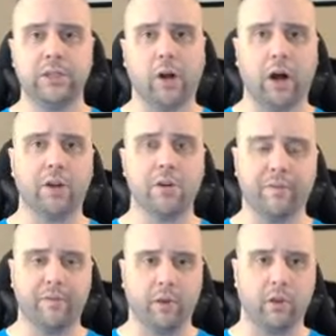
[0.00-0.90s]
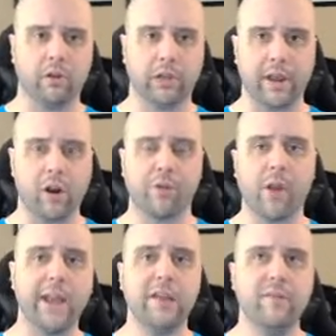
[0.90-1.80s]
to autofill, like, are there
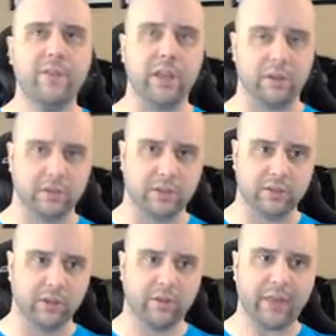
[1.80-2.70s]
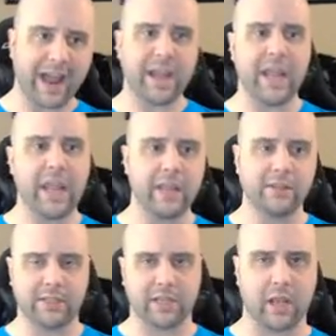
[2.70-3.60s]
any of these that I can't
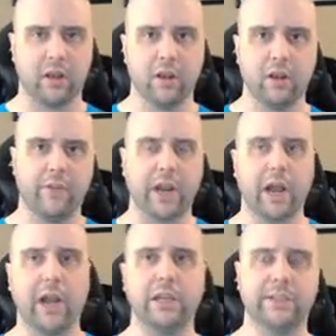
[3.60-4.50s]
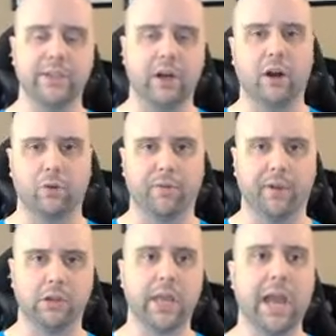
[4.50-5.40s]
see that I need to
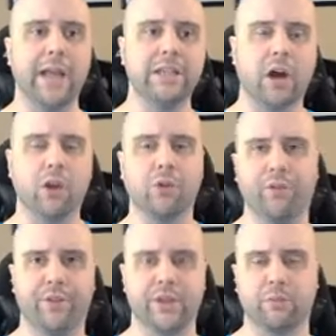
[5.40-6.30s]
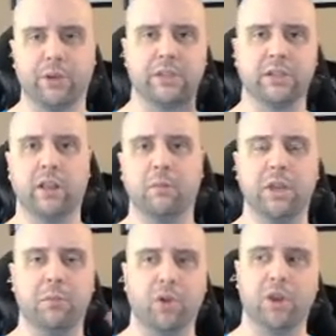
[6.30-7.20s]
autofill? Okay, I need to autofill this one. It's telling
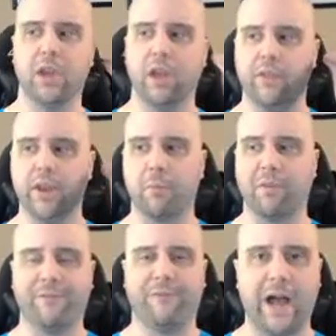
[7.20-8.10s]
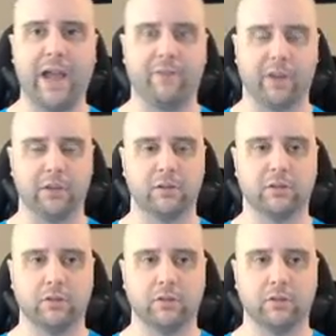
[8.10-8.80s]
me to put the number 5 in it.